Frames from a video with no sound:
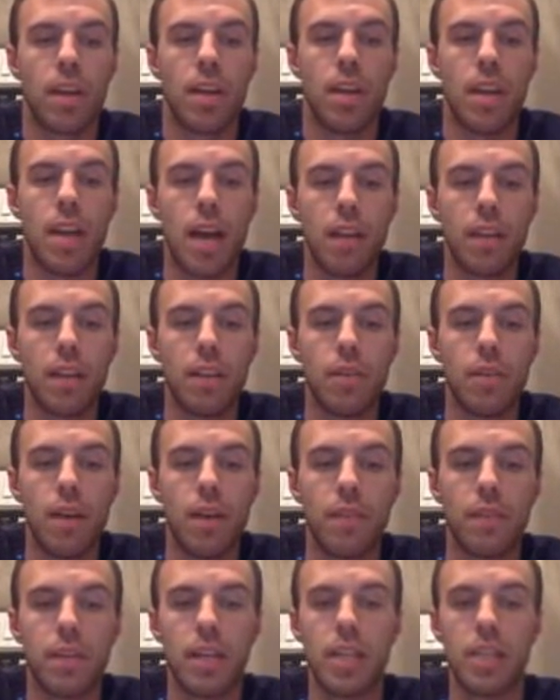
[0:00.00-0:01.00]
Now that you
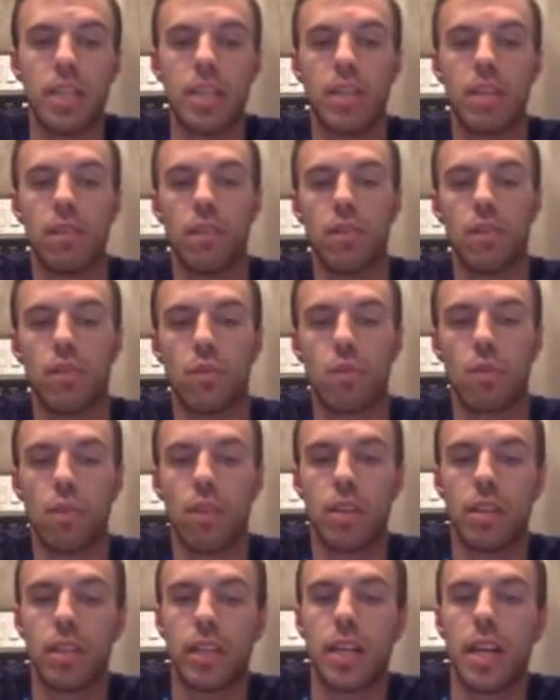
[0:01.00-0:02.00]
have an idea of the
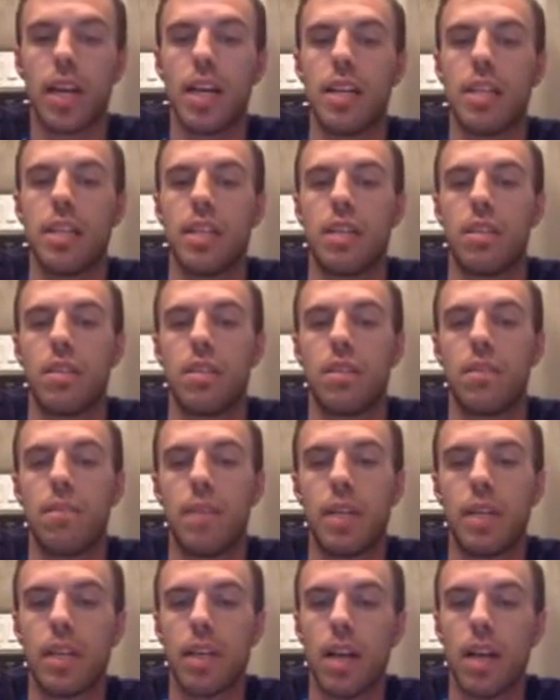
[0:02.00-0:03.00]
story and the context of the
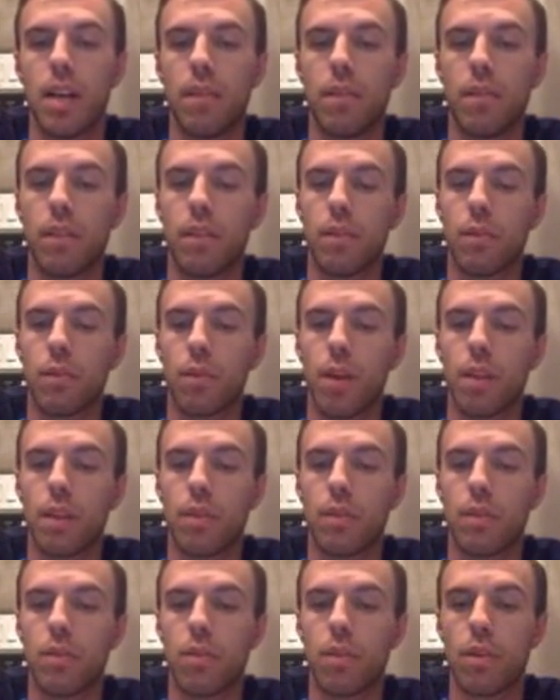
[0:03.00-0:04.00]
main conflict throughout
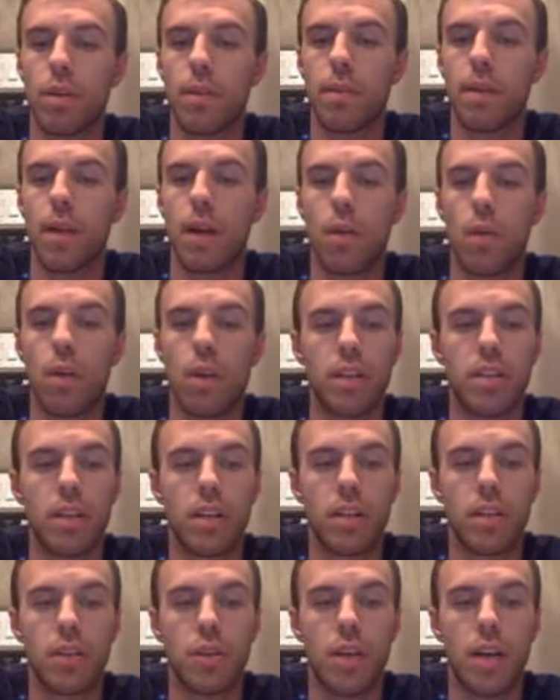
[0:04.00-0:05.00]
the story, I want to
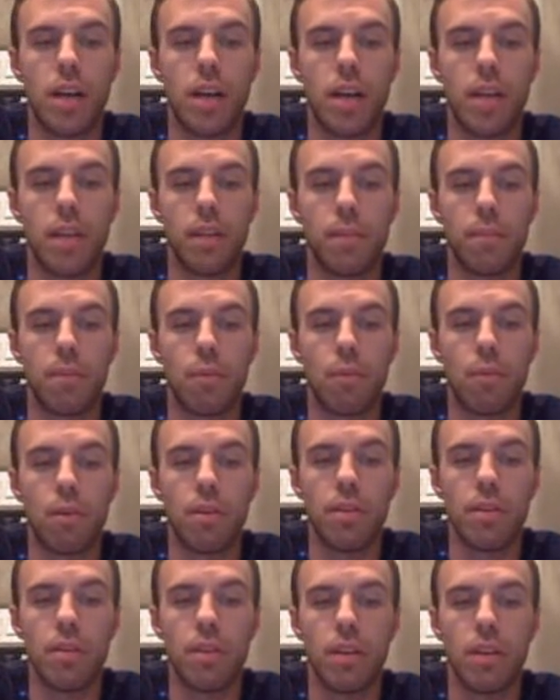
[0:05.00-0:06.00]
touch on the
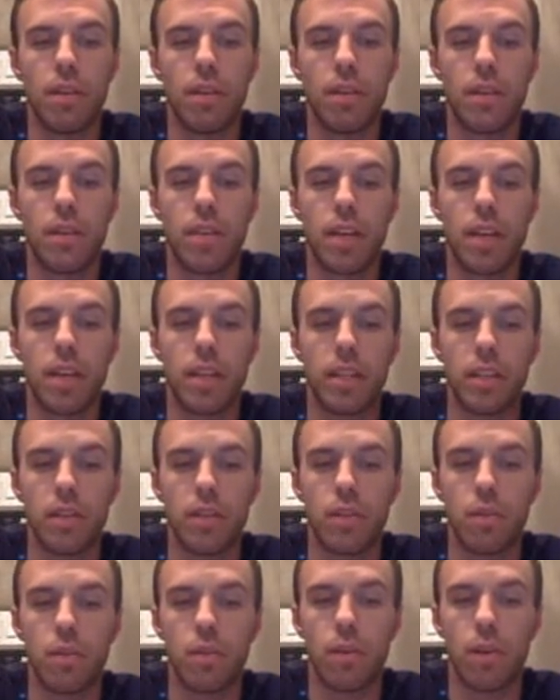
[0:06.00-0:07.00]
importance of the setting in the
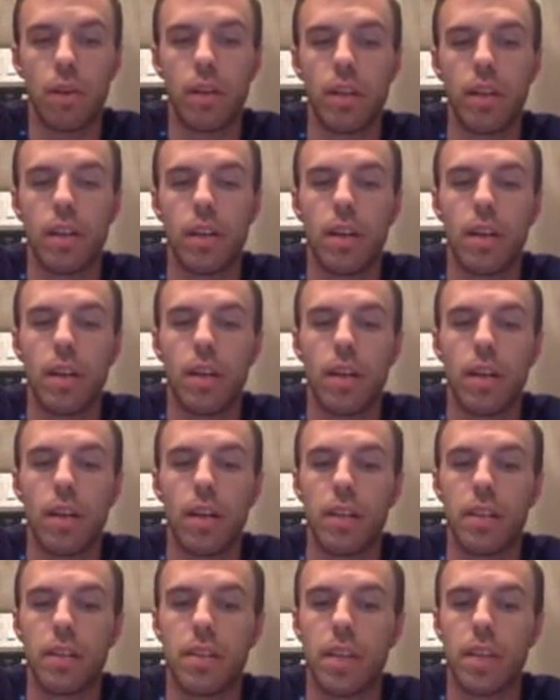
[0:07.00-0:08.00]
story.
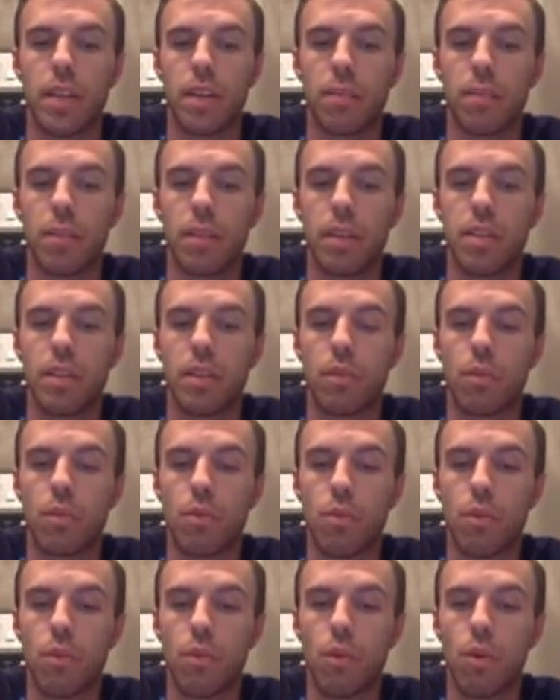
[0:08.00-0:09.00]
The setting plays a
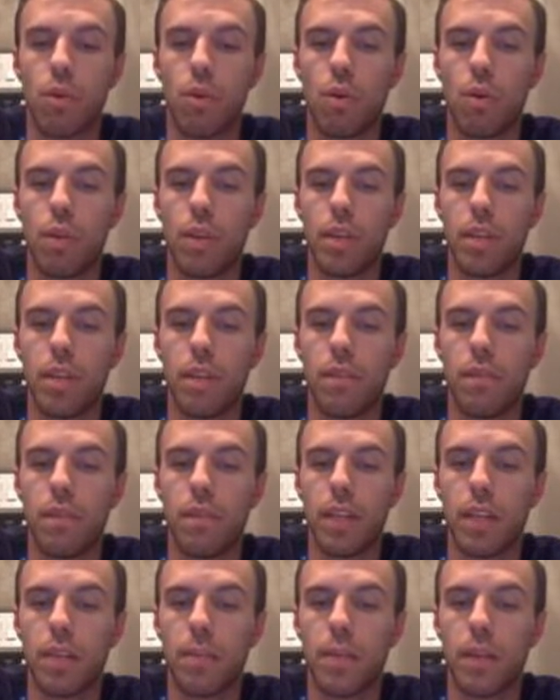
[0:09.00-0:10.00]
crucial role in the
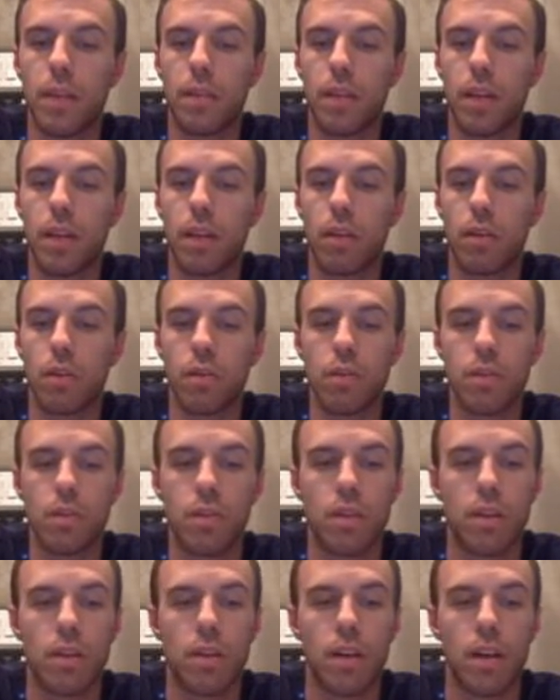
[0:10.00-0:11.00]
development of
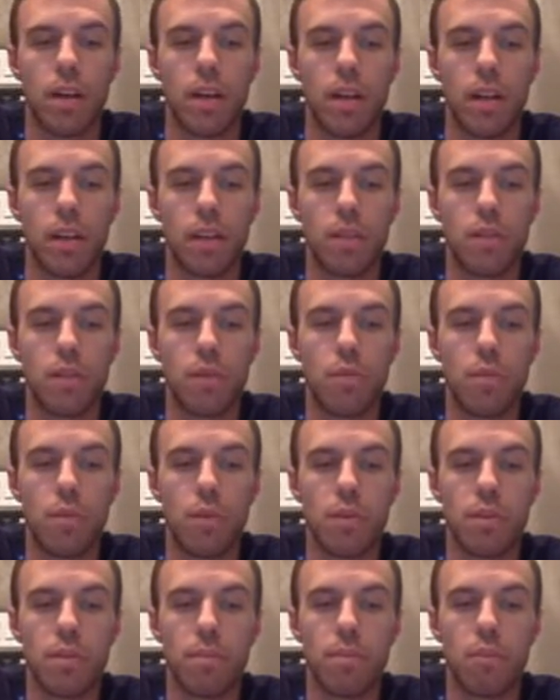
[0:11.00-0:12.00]
characters. The two
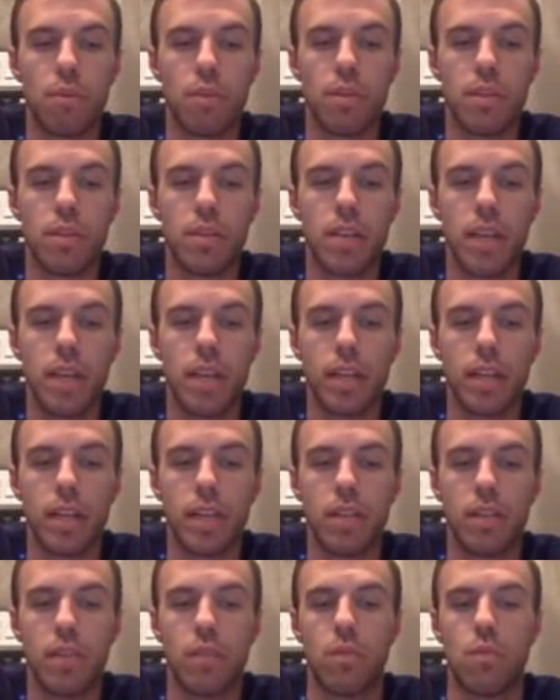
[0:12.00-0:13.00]
most important settings
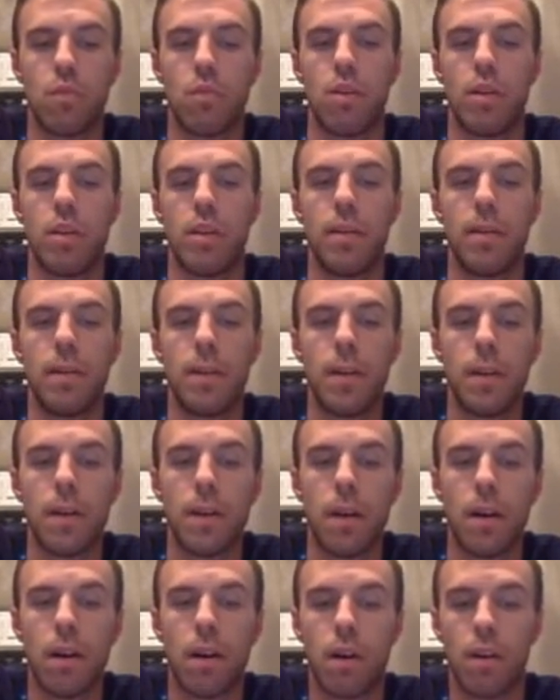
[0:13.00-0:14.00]
in the story
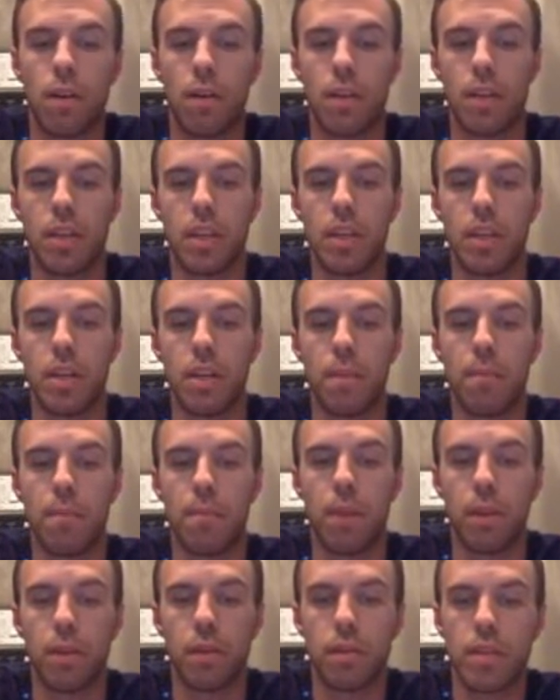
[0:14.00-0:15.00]
are the
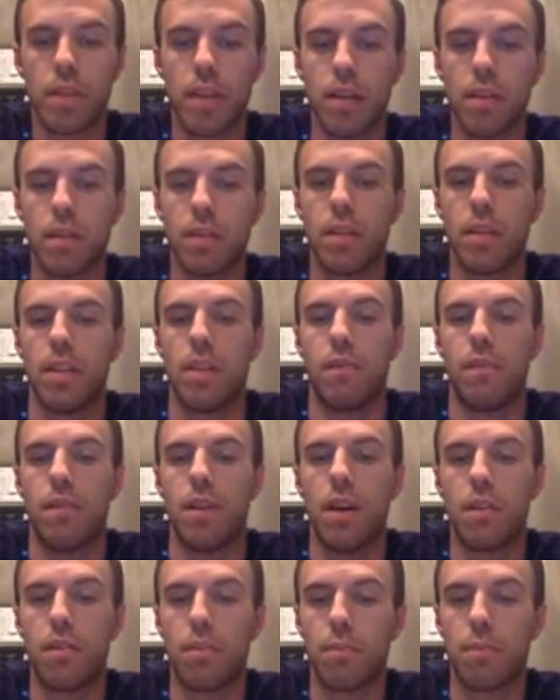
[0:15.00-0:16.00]
mother's house and the
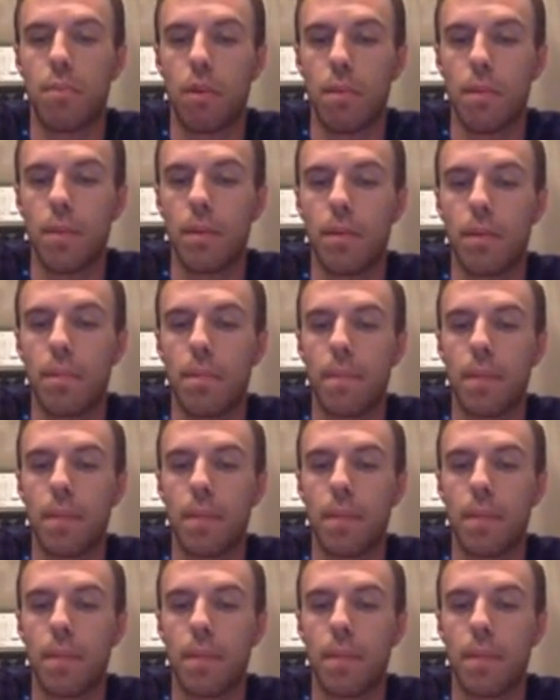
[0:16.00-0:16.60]
father's apartment.